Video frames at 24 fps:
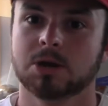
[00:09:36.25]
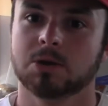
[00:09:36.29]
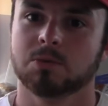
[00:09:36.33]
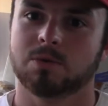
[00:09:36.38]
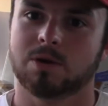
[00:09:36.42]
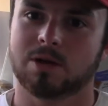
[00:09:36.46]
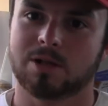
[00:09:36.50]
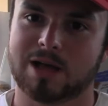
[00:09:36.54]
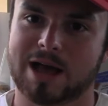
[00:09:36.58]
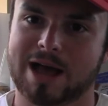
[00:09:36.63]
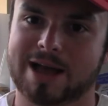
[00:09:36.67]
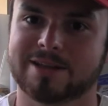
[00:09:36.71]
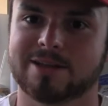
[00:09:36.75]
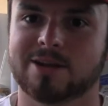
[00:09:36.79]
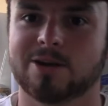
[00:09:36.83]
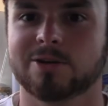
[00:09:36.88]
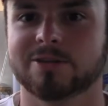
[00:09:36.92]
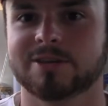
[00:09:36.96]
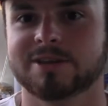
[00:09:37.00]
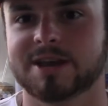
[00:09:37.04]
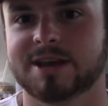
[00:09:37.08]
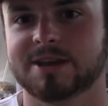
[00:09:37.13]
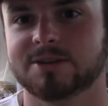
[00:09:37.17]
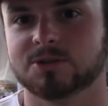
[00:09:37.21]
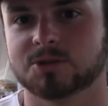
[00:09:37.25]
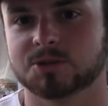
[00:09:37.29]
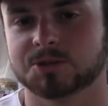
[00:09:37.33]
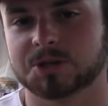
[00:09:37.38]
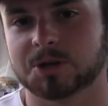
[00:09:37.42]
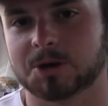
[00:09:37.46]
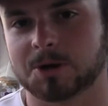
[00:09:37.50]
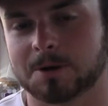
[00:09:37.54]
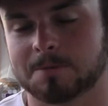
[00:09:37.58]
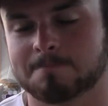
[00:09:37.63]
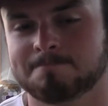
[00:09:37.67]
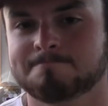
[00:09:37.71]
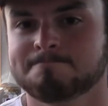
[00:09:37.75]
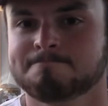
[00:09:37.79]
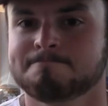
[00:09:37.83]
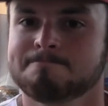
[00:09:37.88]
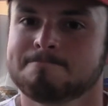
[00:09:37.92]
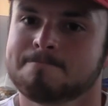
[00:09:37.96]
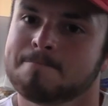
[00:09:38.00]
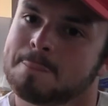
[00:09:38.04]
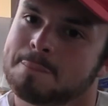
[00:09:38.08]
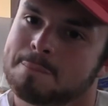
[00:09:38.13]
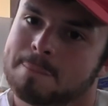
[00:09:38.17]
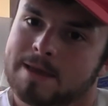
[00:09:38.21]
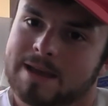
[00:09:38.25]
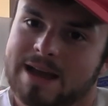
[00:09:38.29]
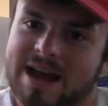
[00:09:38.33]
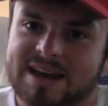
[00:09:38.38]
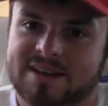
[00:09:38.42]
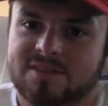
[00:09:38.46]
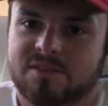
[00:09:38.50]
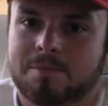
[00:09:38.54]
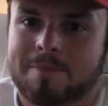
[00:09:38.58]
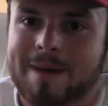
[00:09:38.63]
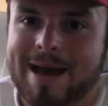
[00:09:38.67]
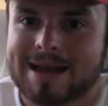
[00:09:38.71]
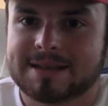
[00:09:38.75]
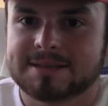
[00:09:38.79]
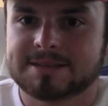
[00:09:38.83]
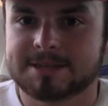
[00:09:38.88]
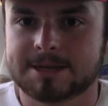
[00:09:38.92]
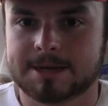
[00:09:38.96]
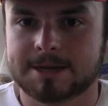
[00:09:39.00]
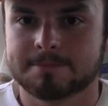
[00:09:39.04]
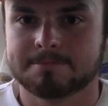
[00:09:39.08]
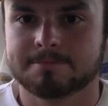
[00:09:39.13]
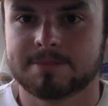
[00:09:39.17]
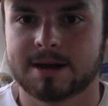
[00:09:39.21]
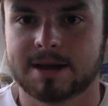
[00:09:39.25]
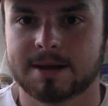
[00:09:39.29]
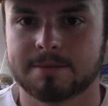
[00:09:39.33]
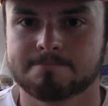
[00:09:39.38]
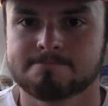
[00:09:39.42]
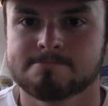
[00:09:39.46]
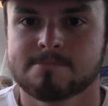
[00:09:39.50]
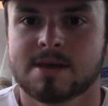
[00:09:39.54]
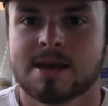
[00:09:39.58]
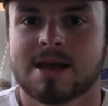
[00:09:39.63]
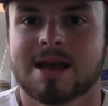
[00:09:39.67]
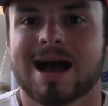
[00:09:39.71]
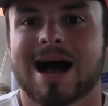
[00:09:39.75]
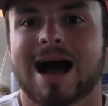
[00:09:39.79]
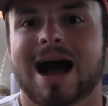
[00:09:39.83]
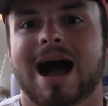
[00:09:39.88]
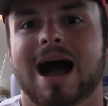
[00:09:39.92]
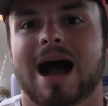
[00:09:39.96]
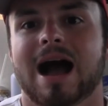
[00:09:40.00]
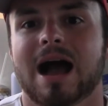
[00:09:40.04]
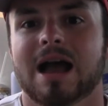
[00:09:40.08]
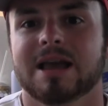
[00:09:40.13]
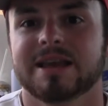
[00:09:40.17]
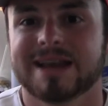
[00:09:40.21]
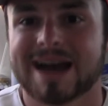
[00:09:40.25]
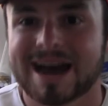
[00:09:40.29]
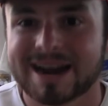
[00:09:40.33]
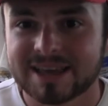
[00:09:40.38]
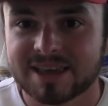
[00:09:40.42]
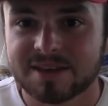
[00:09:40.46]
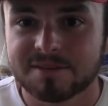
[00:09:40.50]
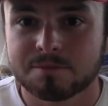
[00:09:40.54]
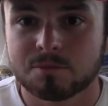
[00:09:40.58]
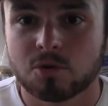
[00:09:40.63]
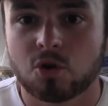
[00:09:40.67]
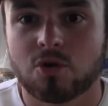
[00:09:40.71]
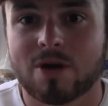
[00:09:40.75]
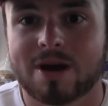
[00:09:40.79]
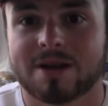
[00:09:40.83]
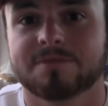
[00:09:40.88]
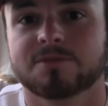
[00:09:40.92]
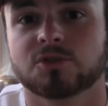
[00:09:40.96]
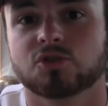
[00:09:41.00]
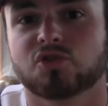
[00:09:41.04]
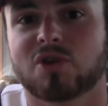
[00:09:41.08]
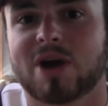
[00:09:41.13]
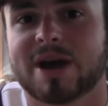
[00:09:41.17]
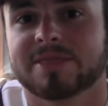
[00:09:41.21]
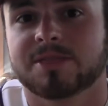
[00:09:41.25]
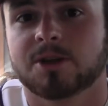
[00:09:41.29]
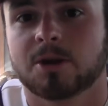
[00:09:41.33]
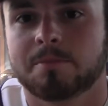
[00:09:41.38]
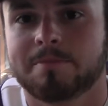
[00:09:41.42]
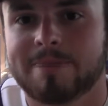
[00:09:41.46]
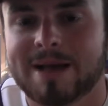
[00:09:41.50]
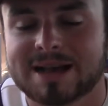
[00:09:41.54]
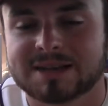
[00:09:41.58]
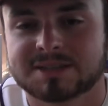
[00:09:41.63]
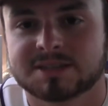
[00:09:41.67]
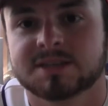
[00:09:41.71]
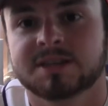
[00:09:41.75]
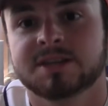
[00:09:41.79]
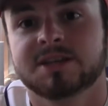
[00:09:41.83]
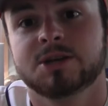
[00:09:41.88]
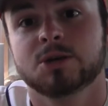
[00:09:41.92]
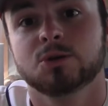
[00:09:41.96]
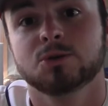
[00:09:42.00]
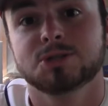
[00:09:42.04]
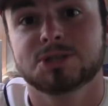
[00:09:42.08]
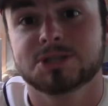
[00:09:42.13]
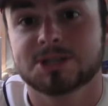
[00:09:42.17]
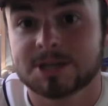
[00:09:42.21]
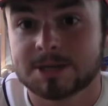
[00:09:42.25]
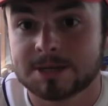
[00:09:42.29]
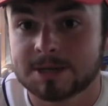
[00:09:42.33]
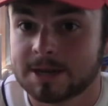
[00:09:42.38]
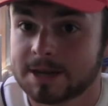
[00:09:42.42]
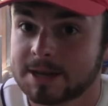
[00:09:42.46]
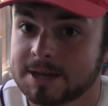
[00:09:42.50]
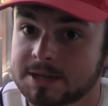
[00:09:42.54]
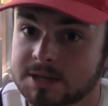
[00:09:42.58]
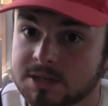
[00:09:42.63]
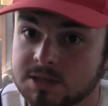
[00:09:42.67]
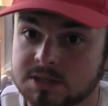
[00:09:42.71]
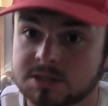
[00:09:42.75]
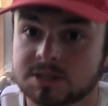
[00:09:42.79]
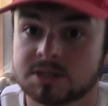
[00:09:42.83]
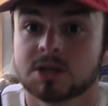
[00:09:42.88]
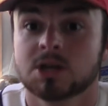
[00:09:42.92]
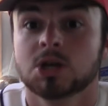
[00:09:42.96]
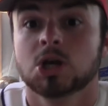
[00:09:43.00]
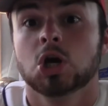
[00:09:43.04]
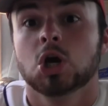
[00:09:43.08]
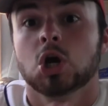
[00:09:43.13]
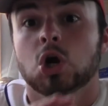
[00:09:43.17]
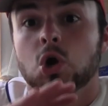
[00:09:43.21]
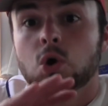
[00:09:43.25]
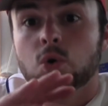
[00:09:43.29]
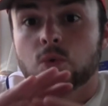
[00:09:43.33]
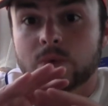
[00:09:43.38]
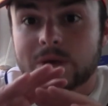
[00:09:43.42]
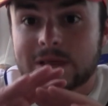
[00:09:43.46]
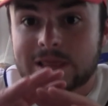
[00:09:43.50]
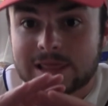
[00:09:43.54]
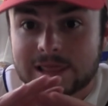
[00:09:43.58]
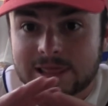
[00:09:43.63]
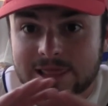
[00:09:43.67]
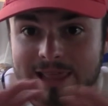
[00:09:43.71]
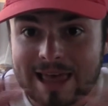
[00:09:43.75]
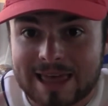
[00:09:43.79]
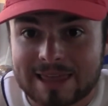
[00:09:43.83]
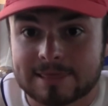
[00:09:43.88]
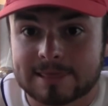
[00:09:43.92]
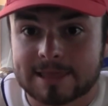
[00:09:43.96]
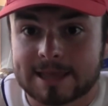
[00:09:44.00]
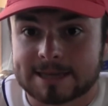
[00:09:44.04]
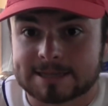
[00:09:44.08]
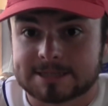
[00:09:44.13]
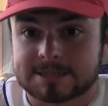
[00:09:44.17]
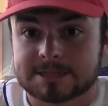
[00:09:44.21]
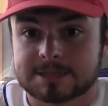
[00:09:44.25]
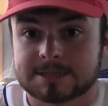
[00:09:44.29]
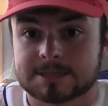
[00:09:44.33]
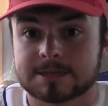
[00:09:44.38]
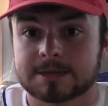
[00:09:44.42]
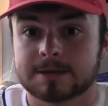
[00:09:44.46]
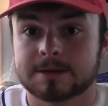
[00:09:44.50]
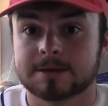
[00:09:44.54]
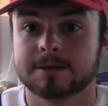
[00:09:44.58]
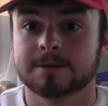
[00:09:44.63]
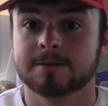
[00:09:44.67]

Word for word: Well, I know the Angels are kind of a bad team, but you got to give them credit for trying their best. Houston is relentless,